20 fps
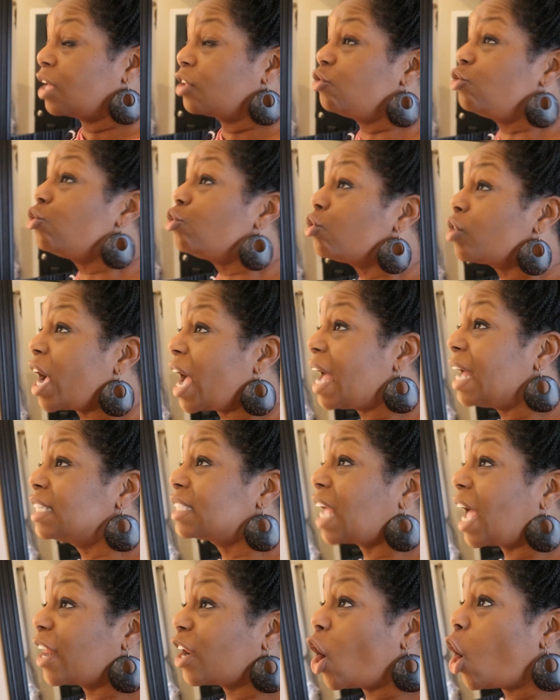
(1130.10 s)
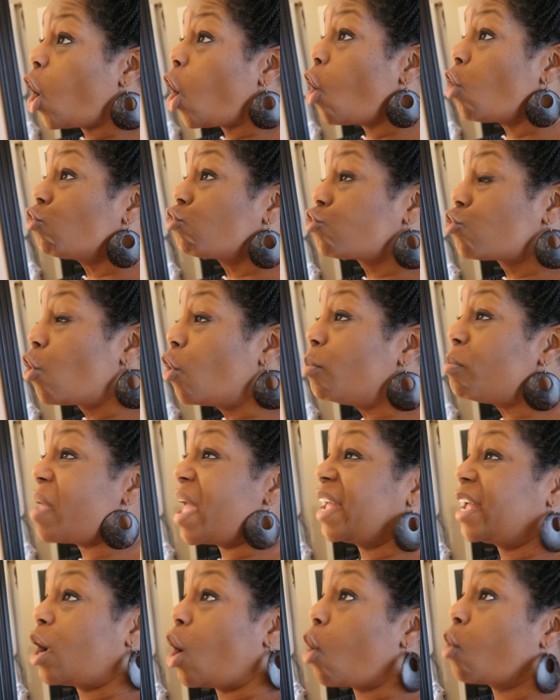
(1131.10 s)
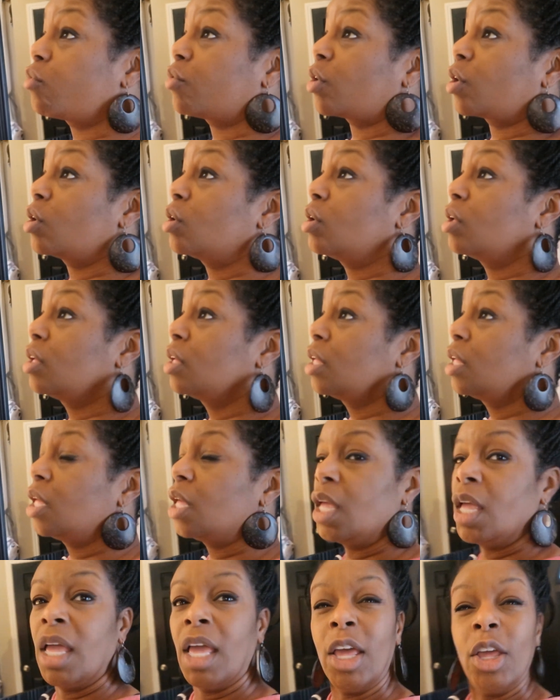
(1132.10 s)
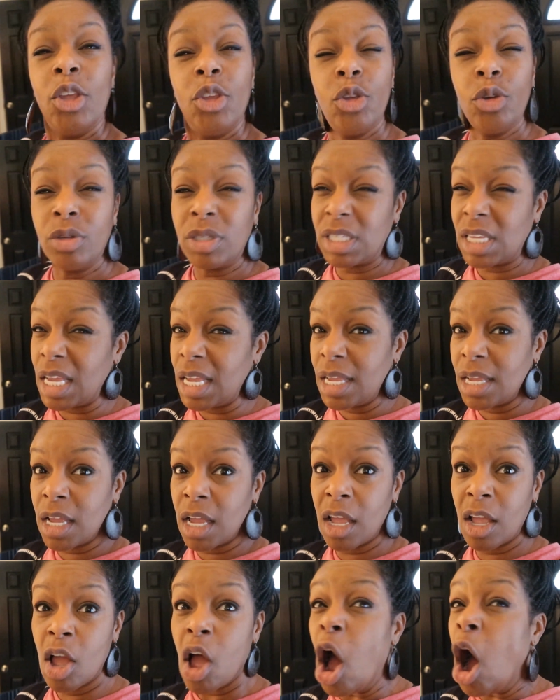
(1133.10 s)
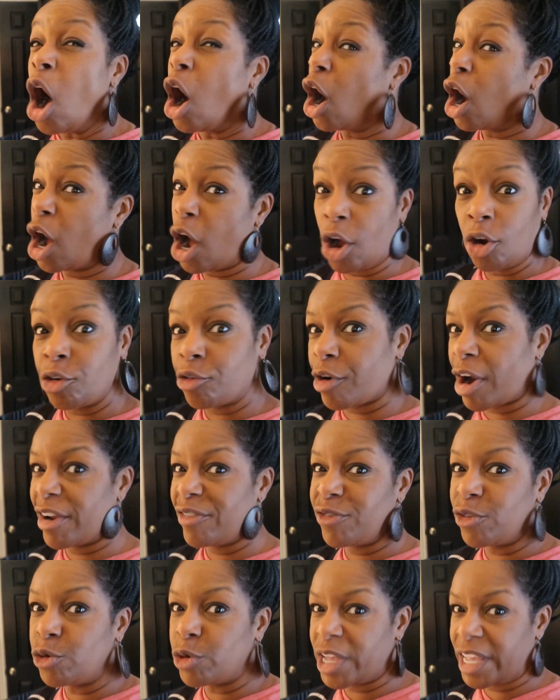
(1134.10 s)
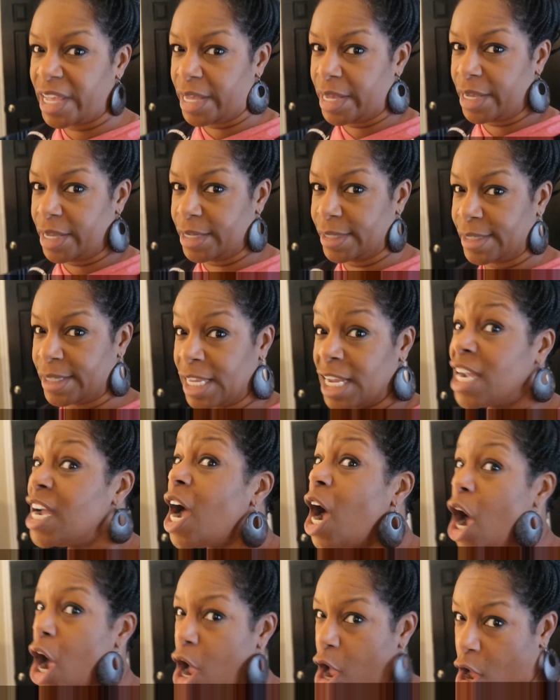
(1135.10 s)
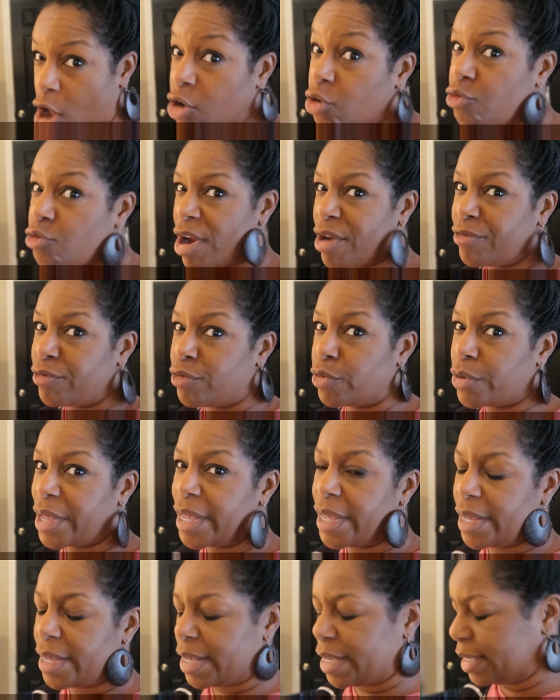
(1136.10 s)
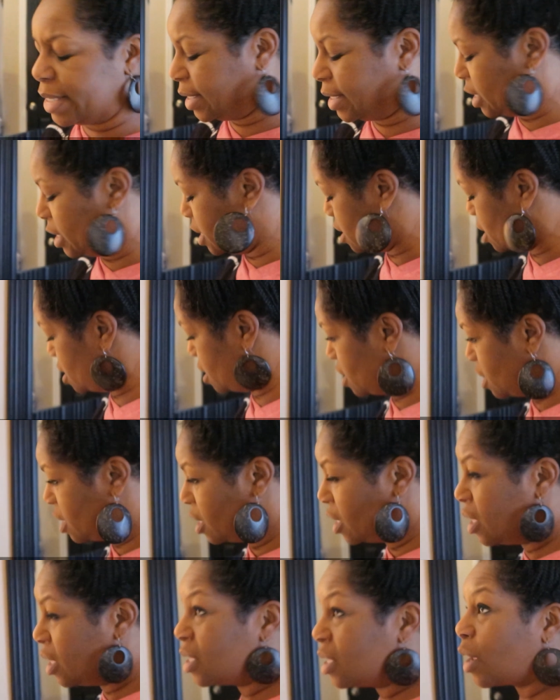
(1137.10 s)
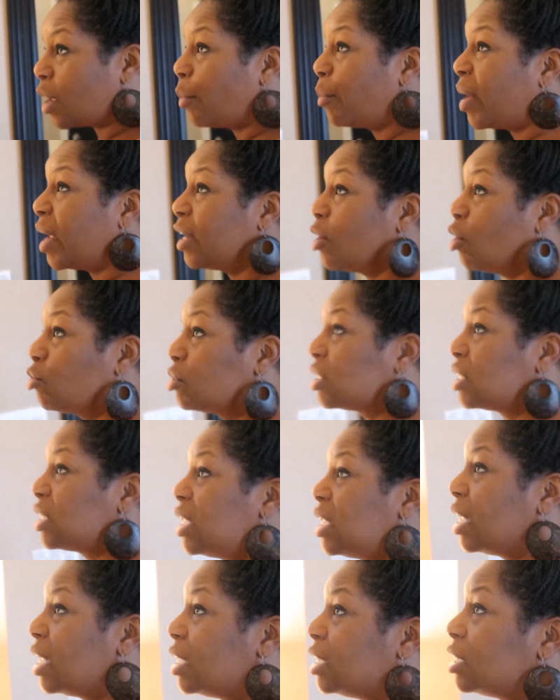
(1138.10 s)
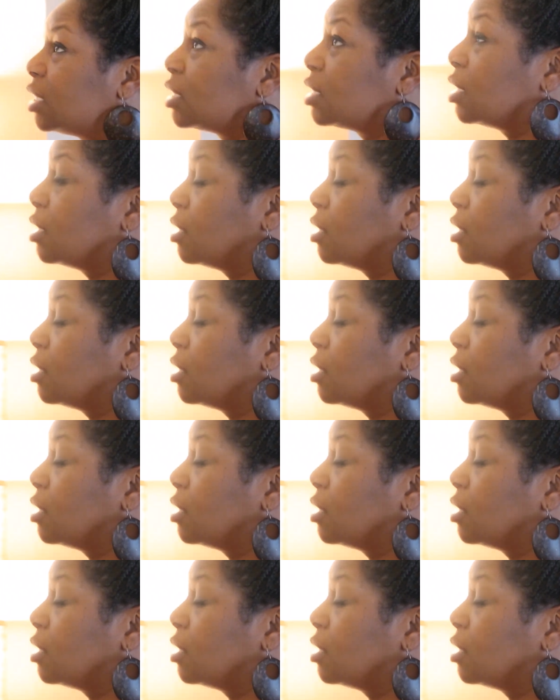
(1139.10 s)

You guys got a whole room makeover. You see, ungrateful kids, ungrateful kids. That make no sense.